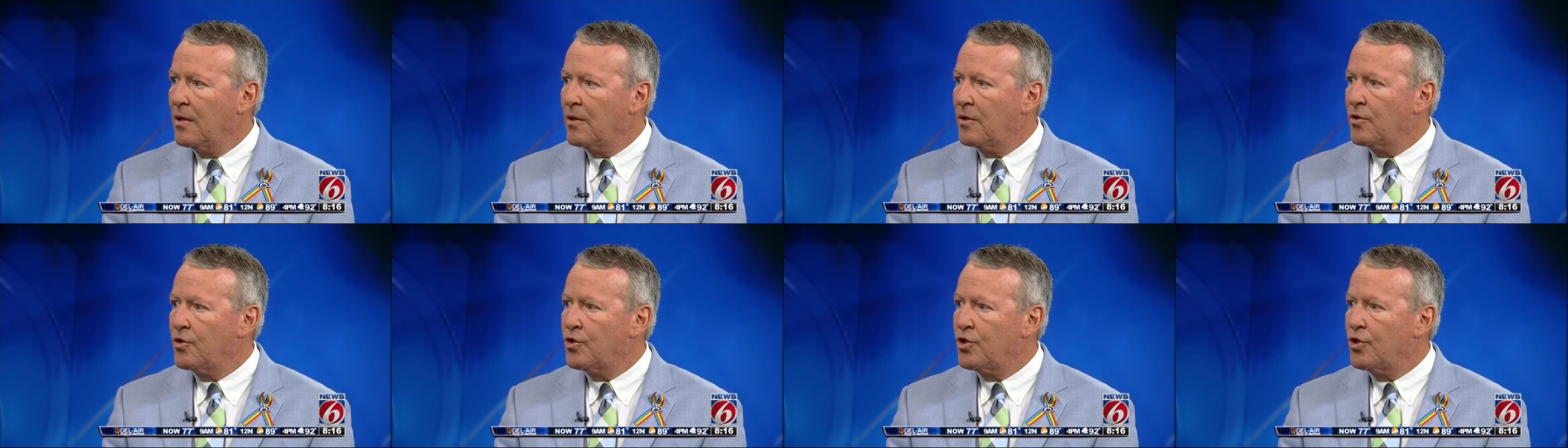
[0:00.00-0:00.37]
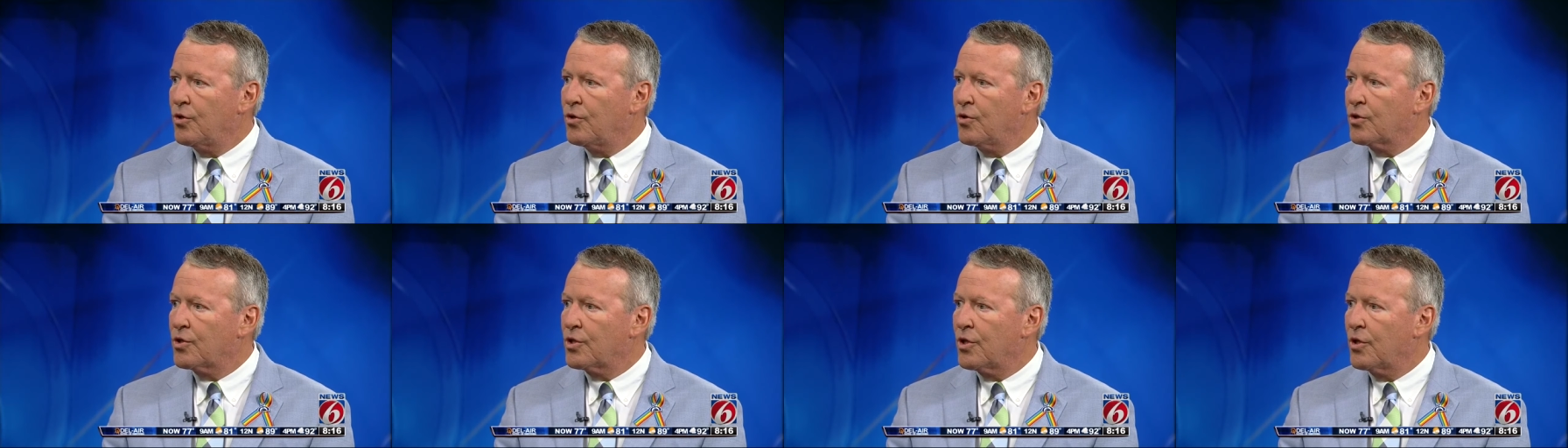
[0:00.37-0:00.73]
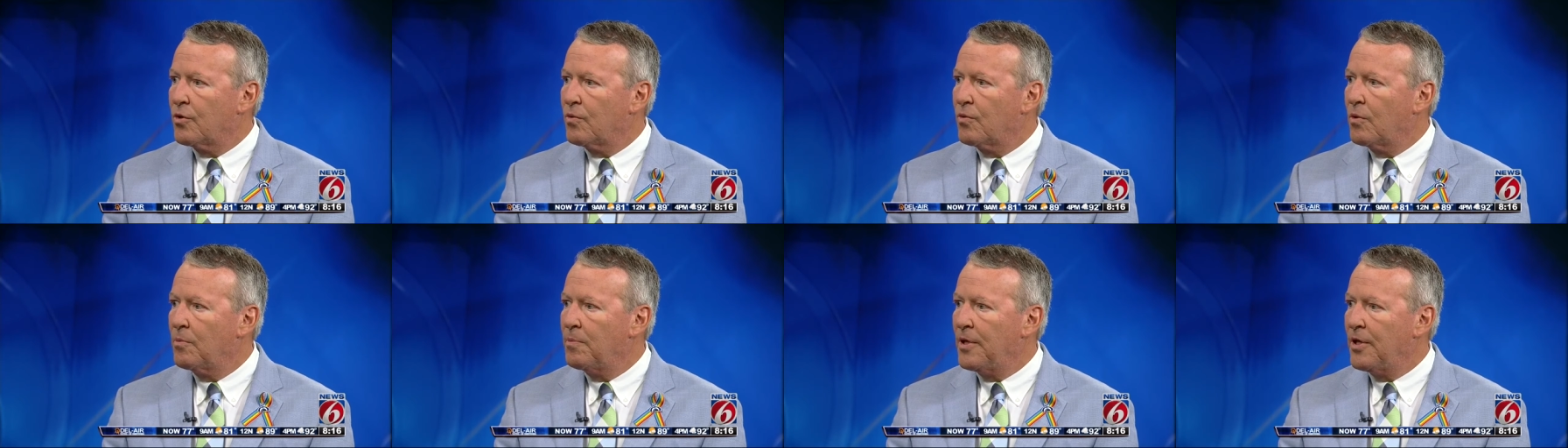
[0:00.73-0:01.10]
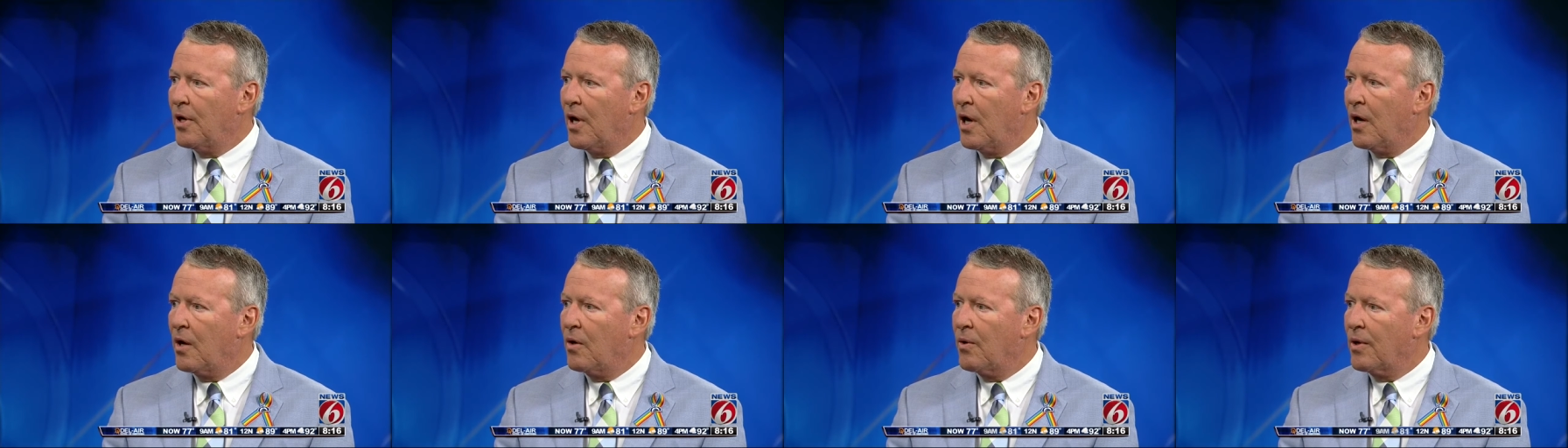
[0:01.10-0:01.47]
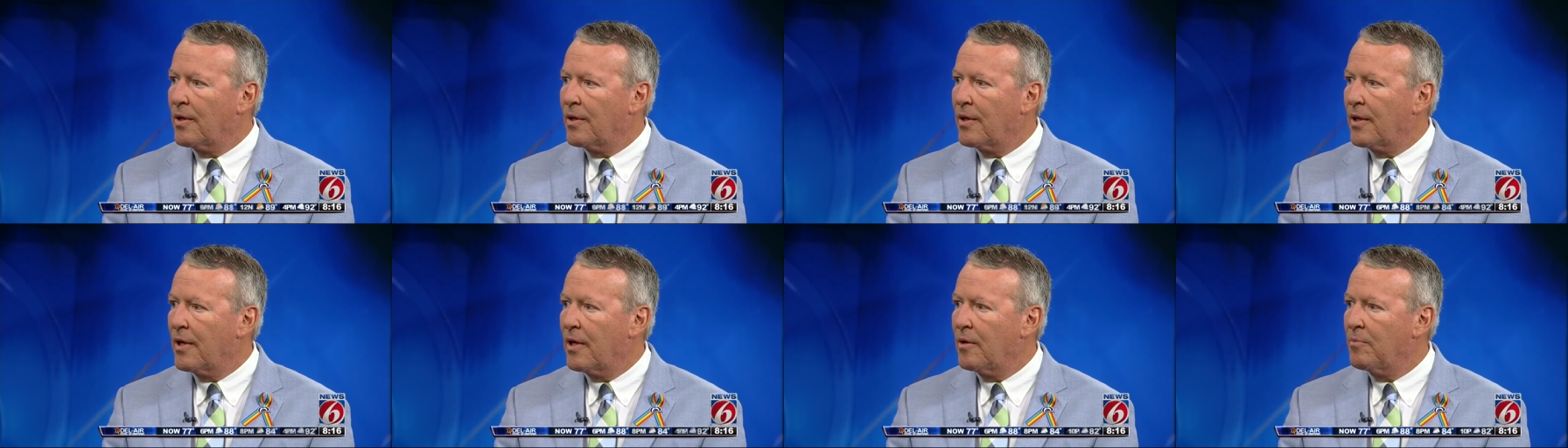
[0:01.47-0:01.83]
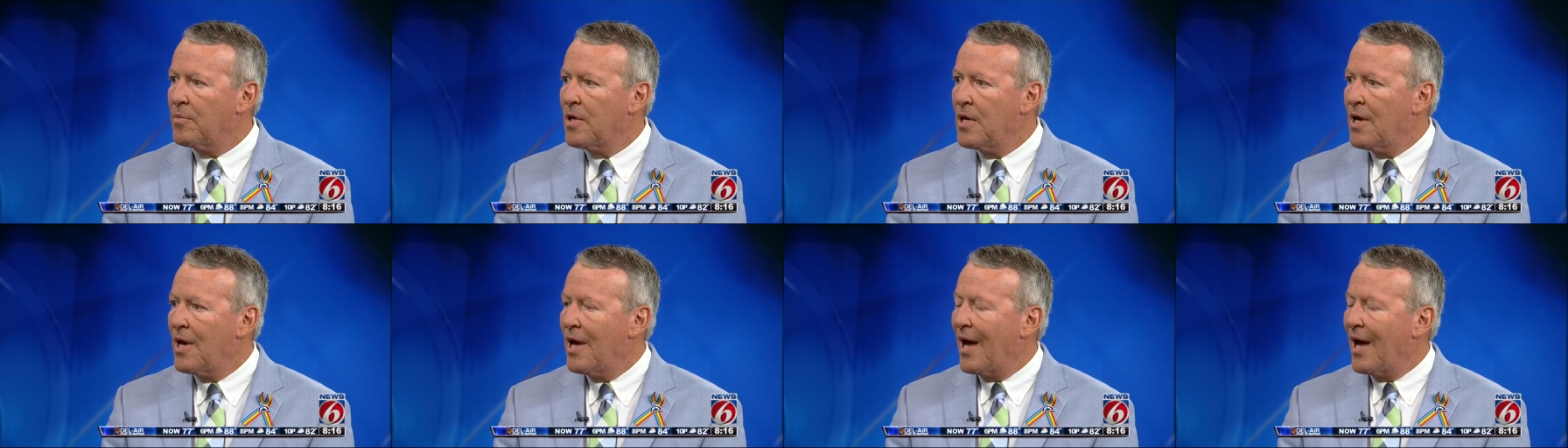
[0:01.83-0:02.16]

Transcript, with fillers: the shooter. So we'll be honoring them.